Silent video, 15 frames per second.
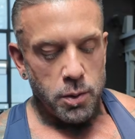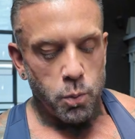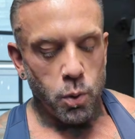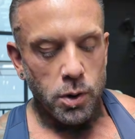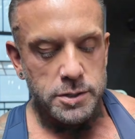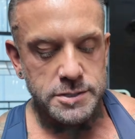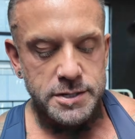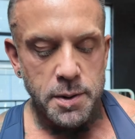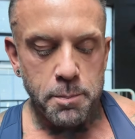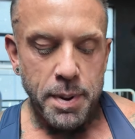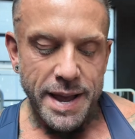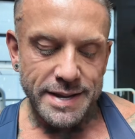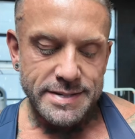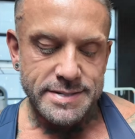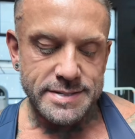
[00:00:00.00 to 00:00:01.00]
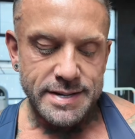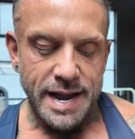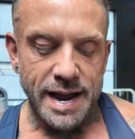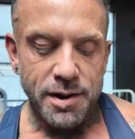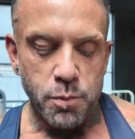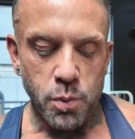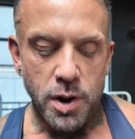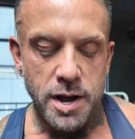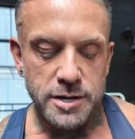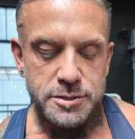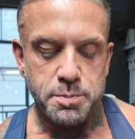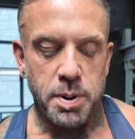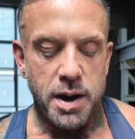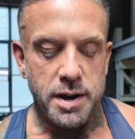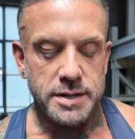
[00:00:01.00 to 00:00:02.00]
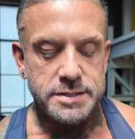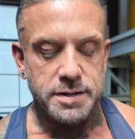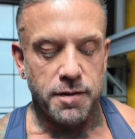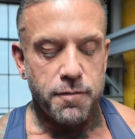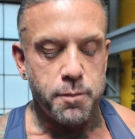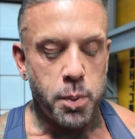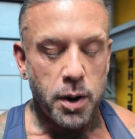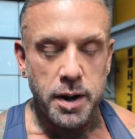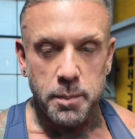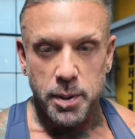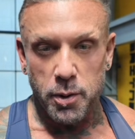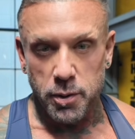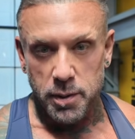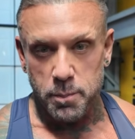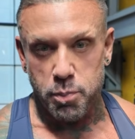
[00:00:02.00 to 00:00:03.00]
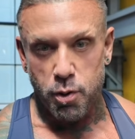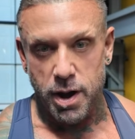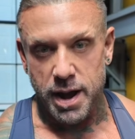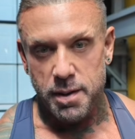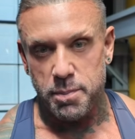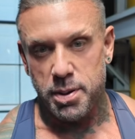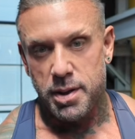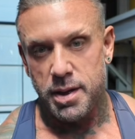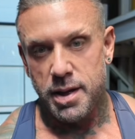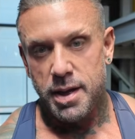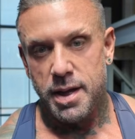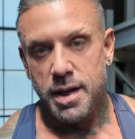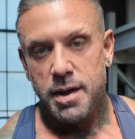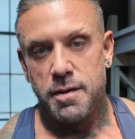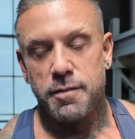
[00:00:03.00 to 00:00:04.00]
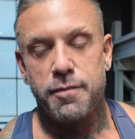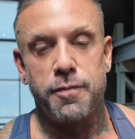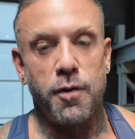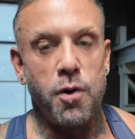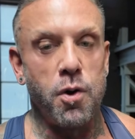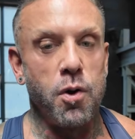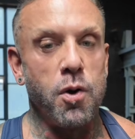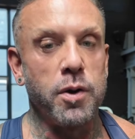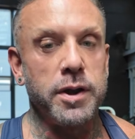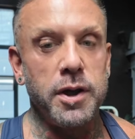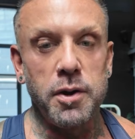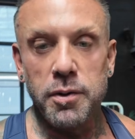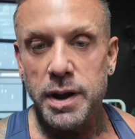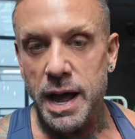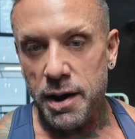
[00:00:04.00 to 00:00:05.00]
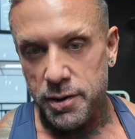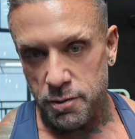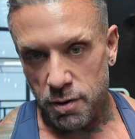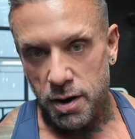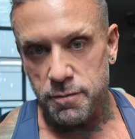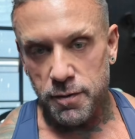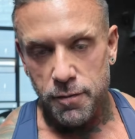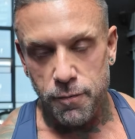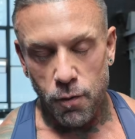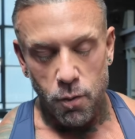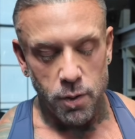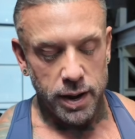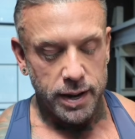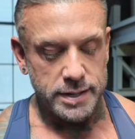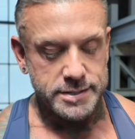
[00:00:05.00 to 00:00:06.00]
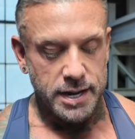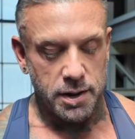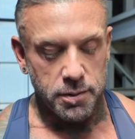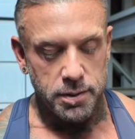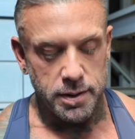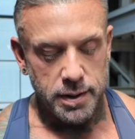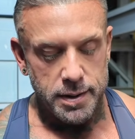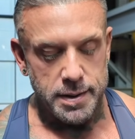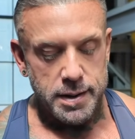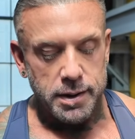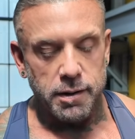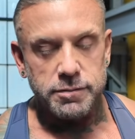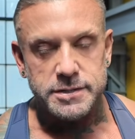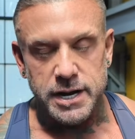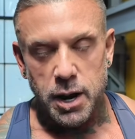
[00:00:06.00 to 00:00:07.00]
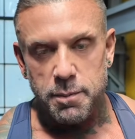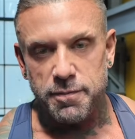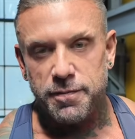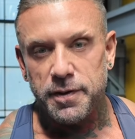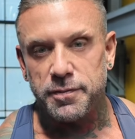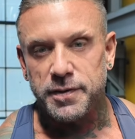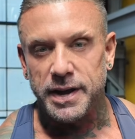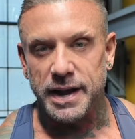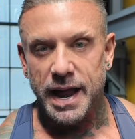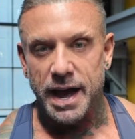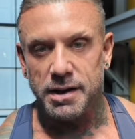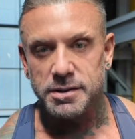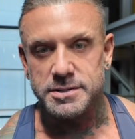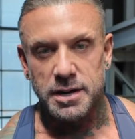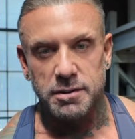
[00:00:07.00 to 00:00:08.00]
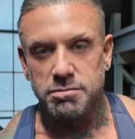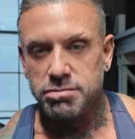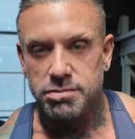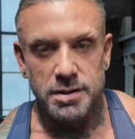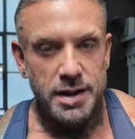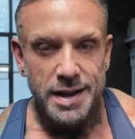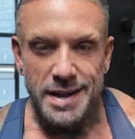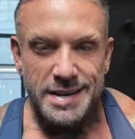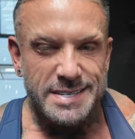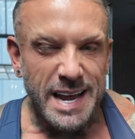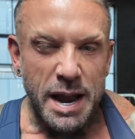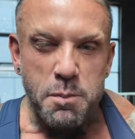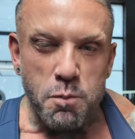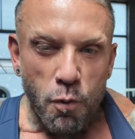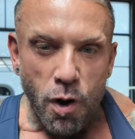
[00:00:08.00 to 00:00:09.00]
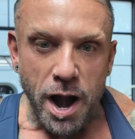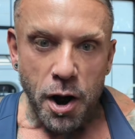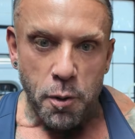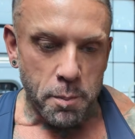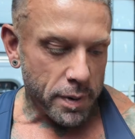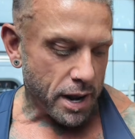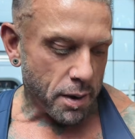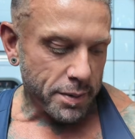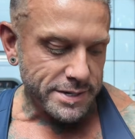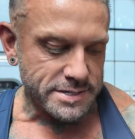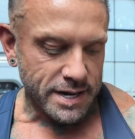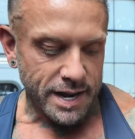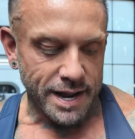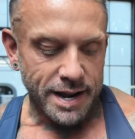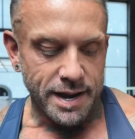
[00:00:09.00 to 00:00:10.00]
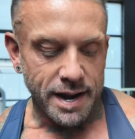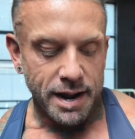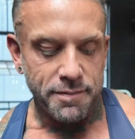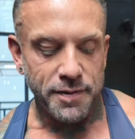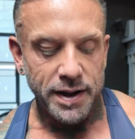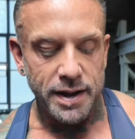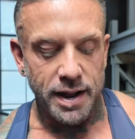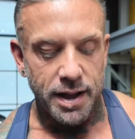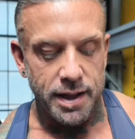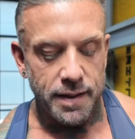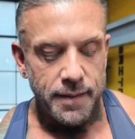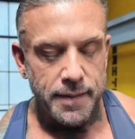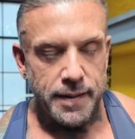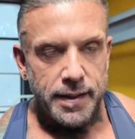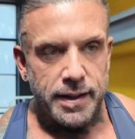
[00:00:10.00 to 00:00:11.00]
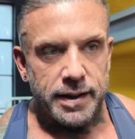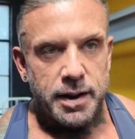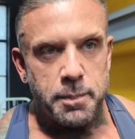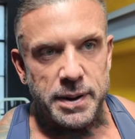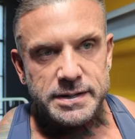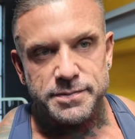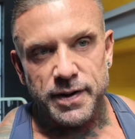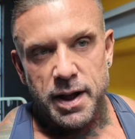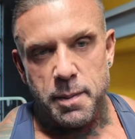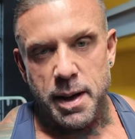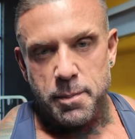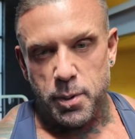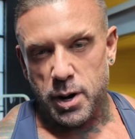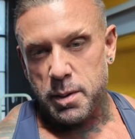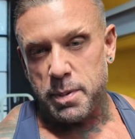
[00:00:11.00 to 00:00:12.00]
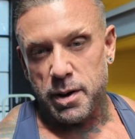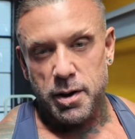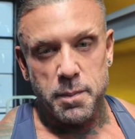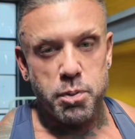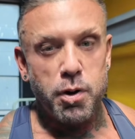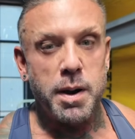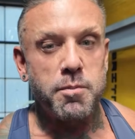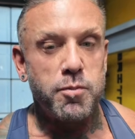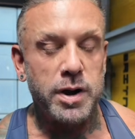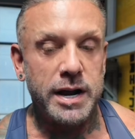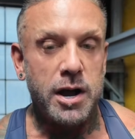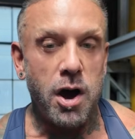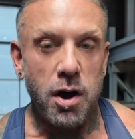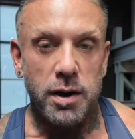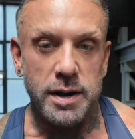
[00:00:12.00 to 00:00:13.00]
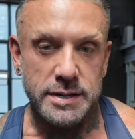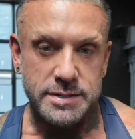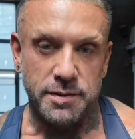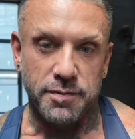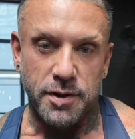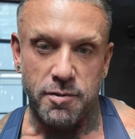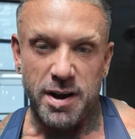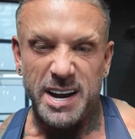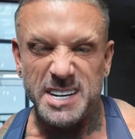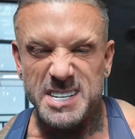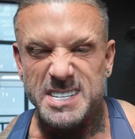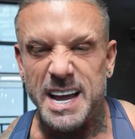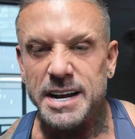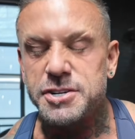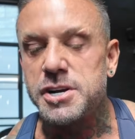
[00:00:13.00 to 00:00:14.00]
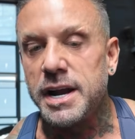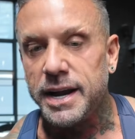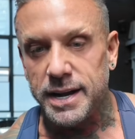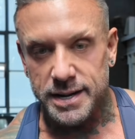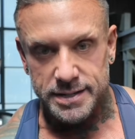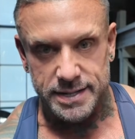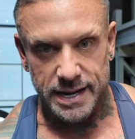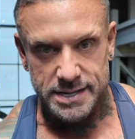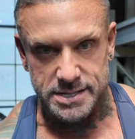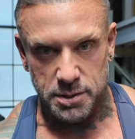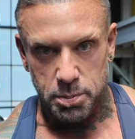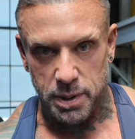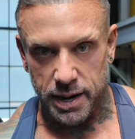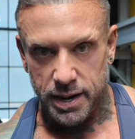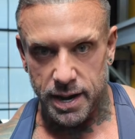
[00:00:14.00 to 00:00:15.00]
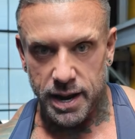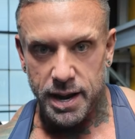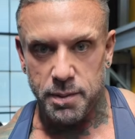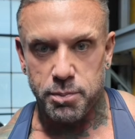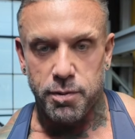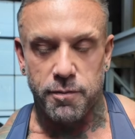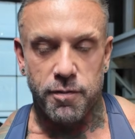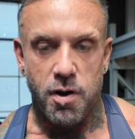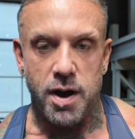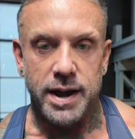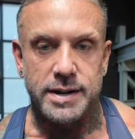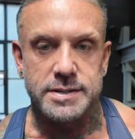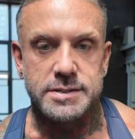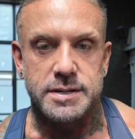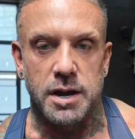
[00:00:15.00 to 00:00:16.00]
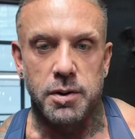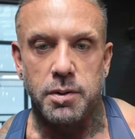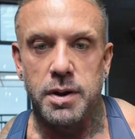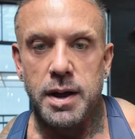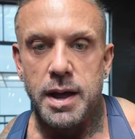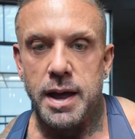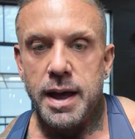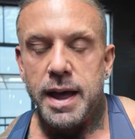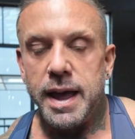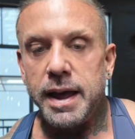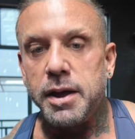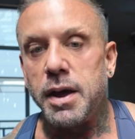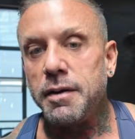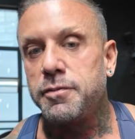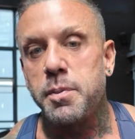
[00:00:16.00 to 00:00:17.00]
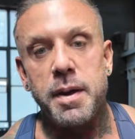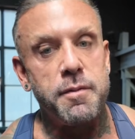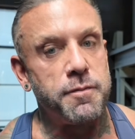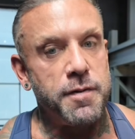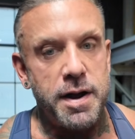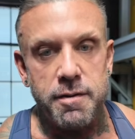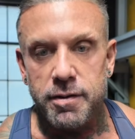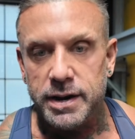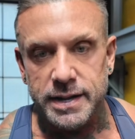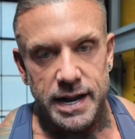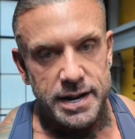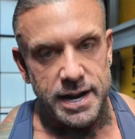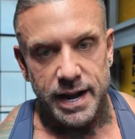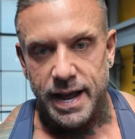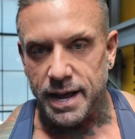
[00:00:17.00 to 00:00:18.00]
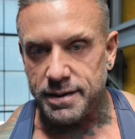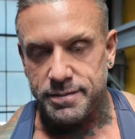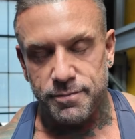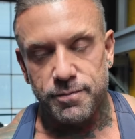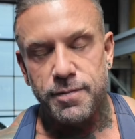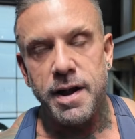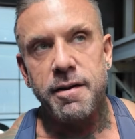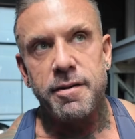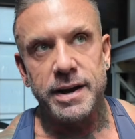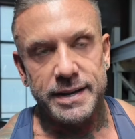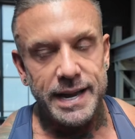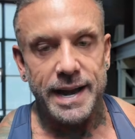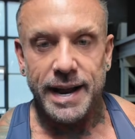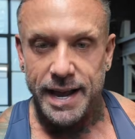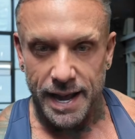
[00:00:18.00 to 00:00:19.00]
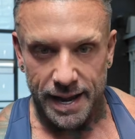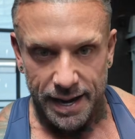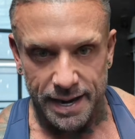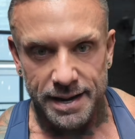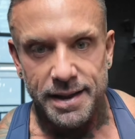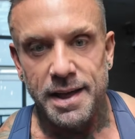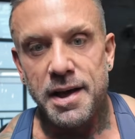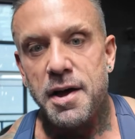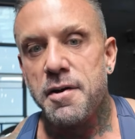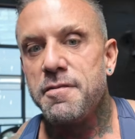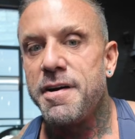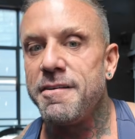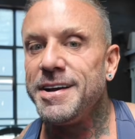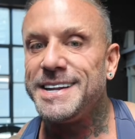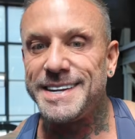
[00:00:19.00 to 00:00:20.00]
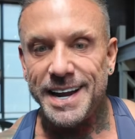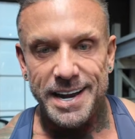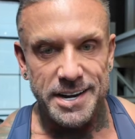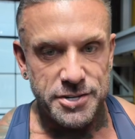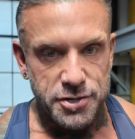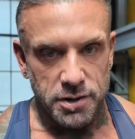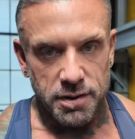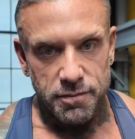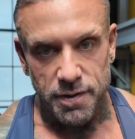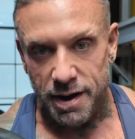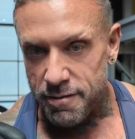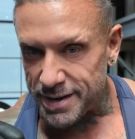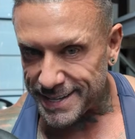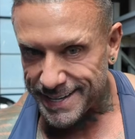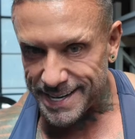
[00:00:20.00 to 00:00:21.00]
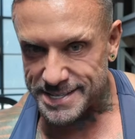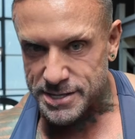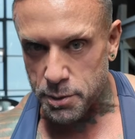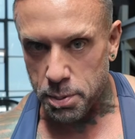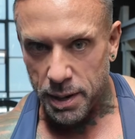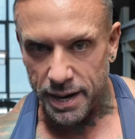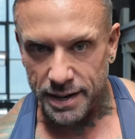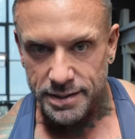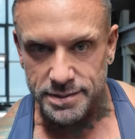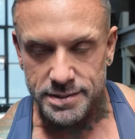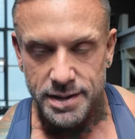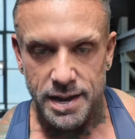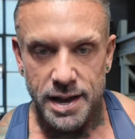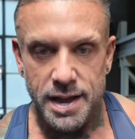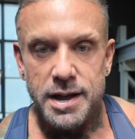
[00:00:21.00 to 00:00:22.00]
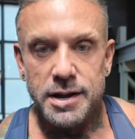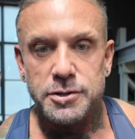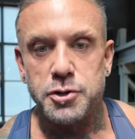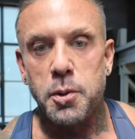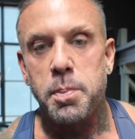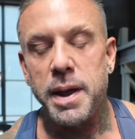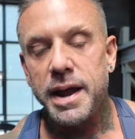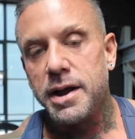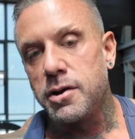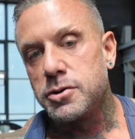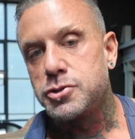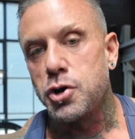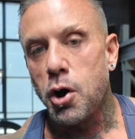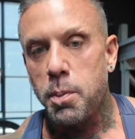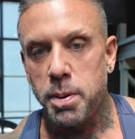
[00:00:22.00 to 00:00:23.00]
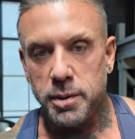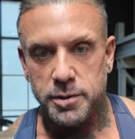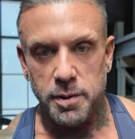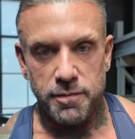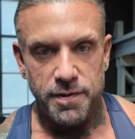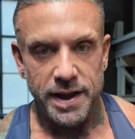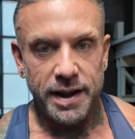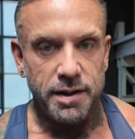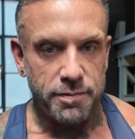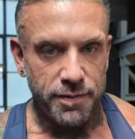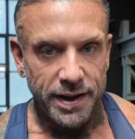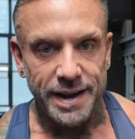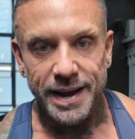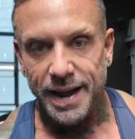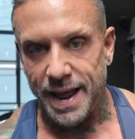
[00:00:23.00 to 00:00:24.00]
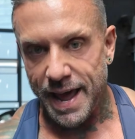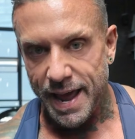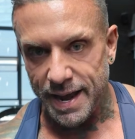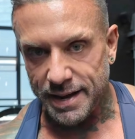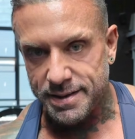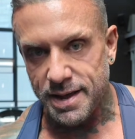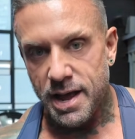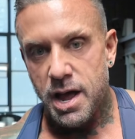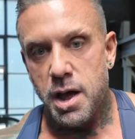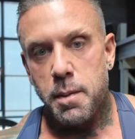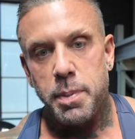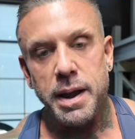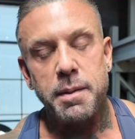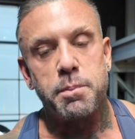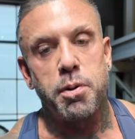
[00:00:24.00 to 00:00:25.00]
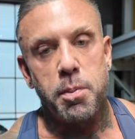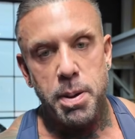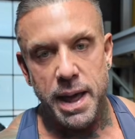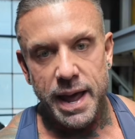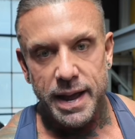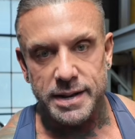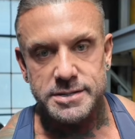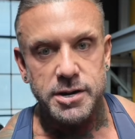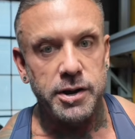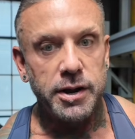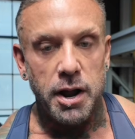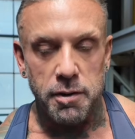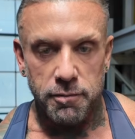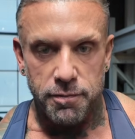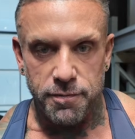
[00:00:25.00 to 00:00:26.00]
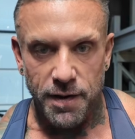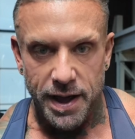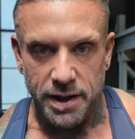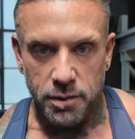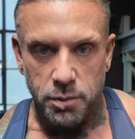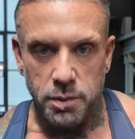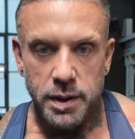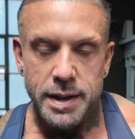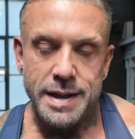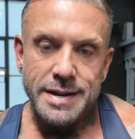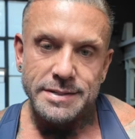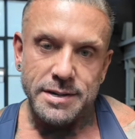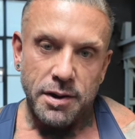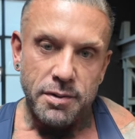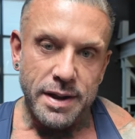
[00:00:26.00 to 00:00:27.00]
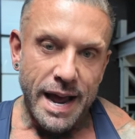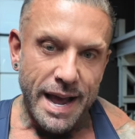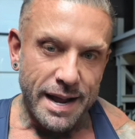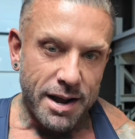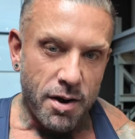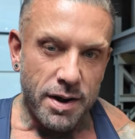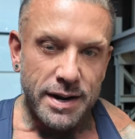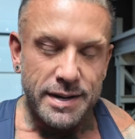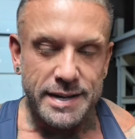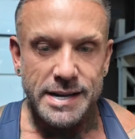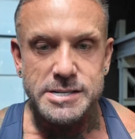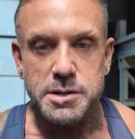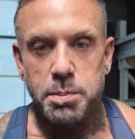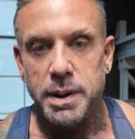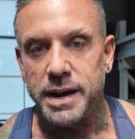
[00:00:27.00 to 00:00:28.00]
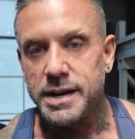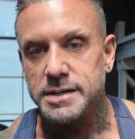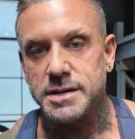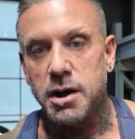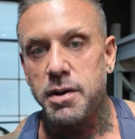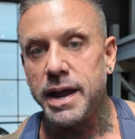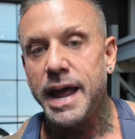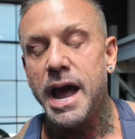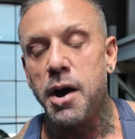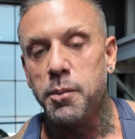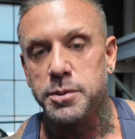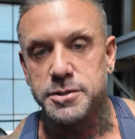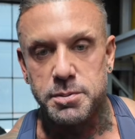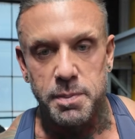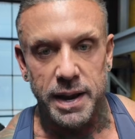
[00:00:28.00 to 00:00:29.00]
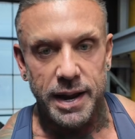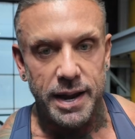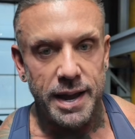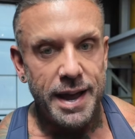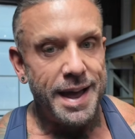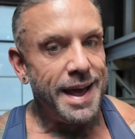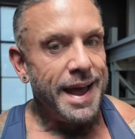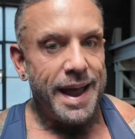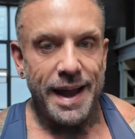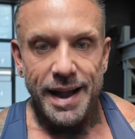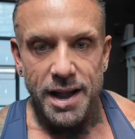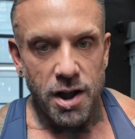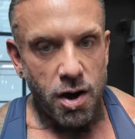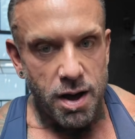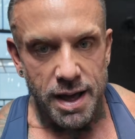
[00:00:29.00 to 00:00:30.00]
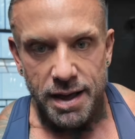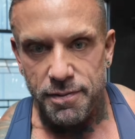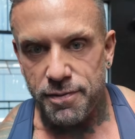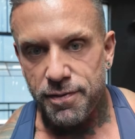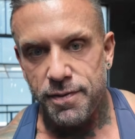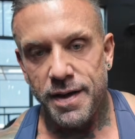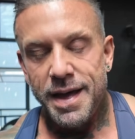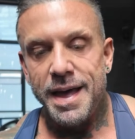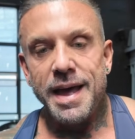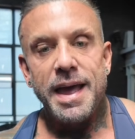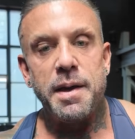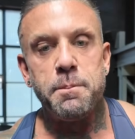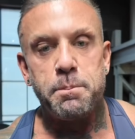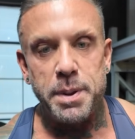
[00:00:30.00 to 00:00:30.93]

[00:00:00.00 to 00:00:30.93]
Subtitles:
what's the best and worst parts of bodybuilding prep for you now you're over 40? So obviously I'm 50 now, so same realm though, isn't it? And I think that the best thing about bodybuilding prep, regardless of your age, is actually the discipline that it provides. So you have to be very dedicated, very diligent, very disciplined to being on top and to thinking ahead, being prepared so you don't fail. So that kind of discipline has only helped me in life, in